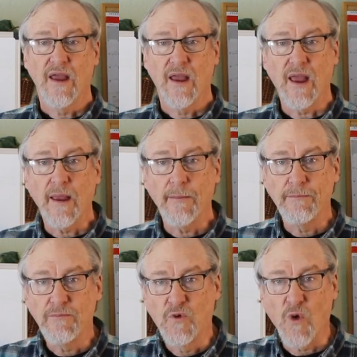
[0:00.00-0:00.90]
it, it
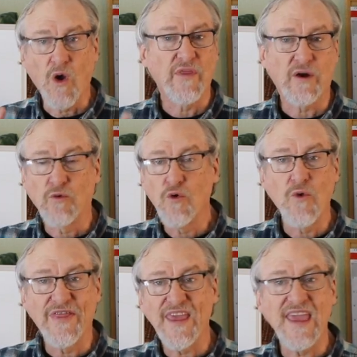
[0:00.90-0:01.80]
grow, that grew
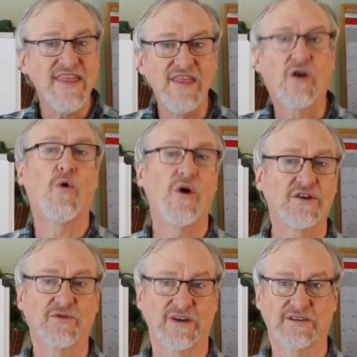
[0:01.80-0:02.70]
within the
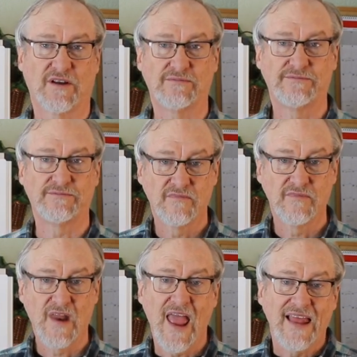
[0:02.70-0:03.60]
quartz crystal.
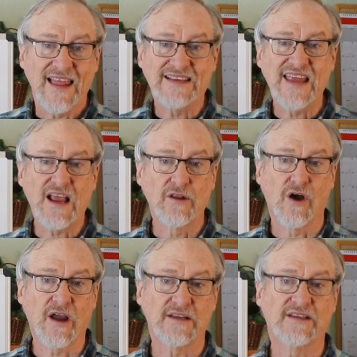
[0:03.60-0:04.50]
Let's take a
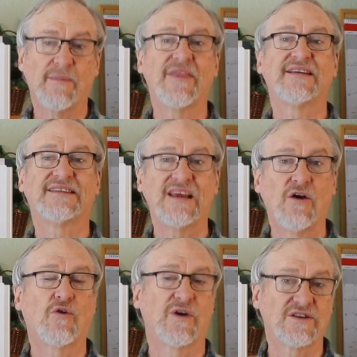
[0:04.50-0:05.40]
look at some of the
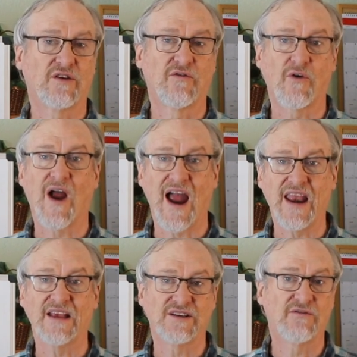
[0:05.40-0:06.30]
single crystal
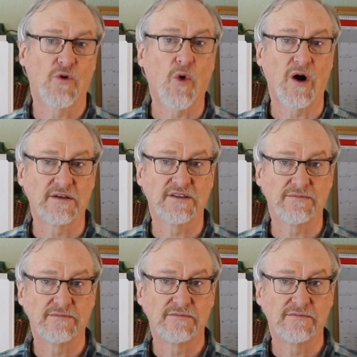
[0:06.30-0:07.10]
varieties of quartz